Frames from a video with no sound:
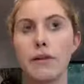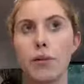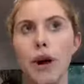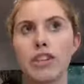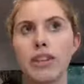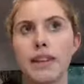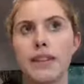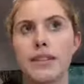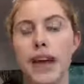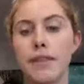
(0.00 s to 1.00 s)
watching
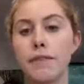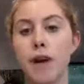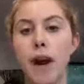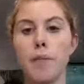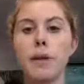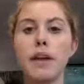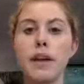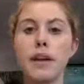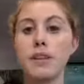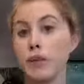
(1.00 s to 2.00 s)
this, say, from
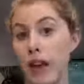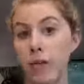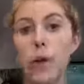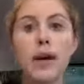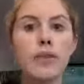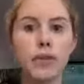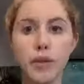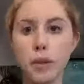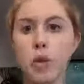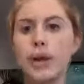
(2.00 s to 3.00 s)
New South Wales or
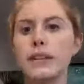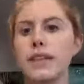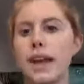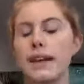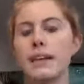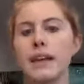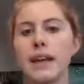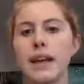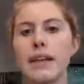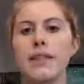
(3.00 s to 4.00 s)
from Queensland,
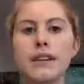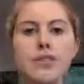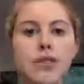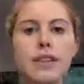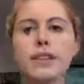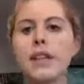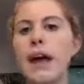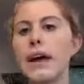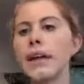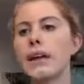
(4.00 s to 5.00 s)
that trees
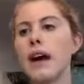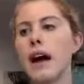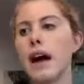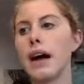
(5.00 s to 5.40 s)
like